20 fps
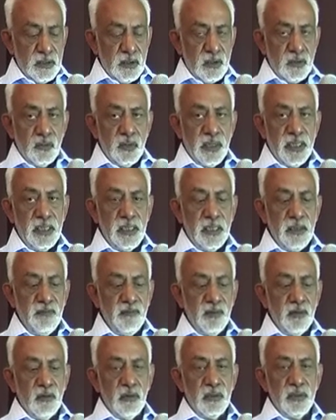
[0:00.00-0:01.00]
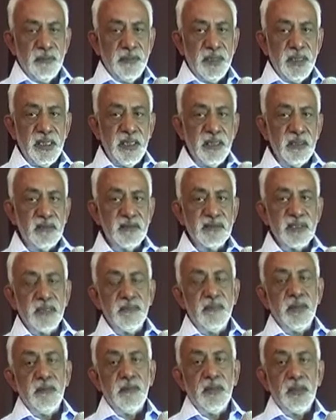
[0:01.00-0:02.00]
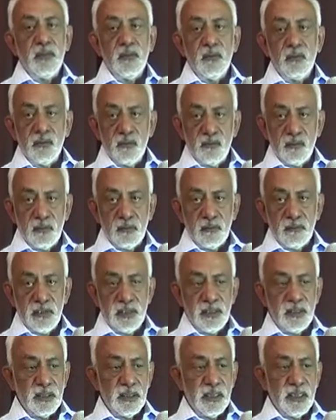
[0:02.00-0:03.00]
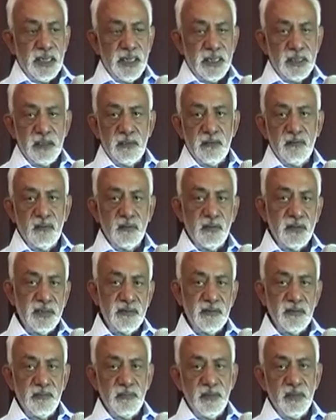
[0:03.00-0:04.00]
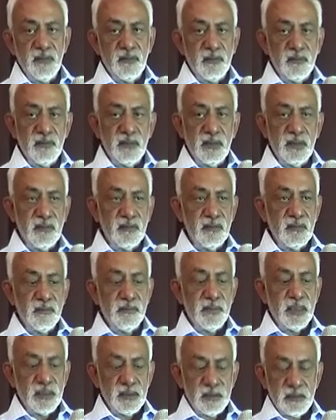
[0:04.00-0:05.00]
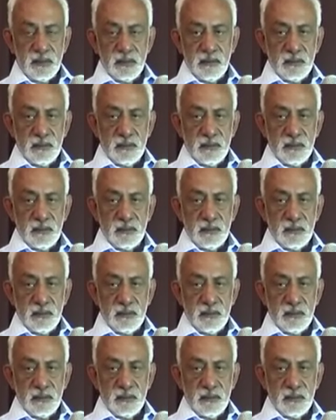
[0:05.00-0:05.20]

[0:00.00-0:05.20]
to identify all the materials that may be used, whether they are actives or excipients, it doesn't matter.